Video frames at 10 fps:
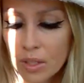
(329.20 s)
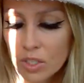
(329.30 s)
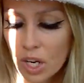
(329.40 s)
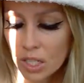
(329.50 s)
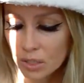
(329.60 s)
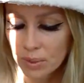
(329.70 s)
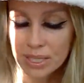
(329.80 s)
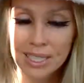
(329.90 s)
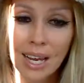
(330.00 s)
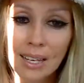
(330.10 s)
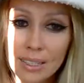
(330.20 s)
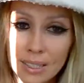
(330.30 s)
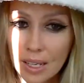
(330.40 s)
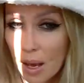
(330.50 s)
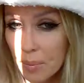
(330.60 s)
Judgment day is
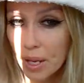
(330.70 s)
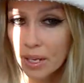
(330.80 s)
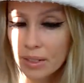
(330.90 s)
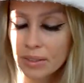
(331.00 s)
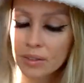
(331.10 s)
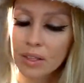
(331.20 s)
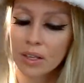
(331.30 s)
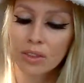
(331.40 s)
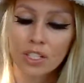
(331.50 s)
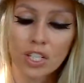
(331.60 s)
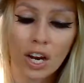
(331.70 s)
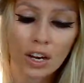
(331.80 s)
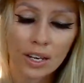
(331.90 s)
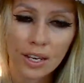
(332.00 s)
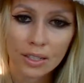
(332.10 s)
coming. The
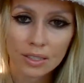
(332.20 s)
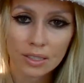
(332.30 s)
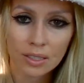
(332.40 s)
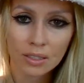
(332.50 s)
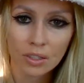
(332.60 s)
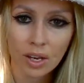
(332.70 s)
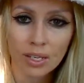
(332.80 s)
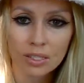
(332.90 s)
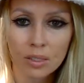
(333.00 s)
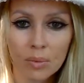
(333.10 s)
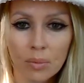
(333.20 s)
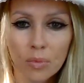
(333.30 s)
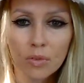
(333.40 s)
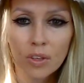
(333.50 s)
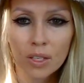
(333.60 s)
chariot. You guys could be
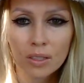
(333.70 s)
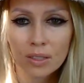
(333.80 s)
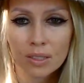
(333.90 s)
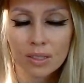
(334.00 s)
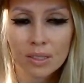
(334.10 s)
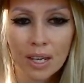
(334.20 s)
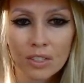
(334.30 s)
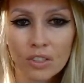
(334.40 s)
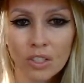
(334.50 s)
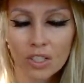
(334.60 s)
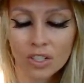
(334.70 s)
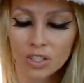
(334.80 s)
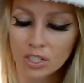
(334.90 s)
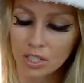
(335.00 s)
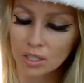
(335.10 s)
moving. This is cancer
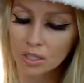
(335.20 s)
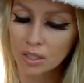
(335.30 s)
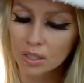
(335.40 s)
energy.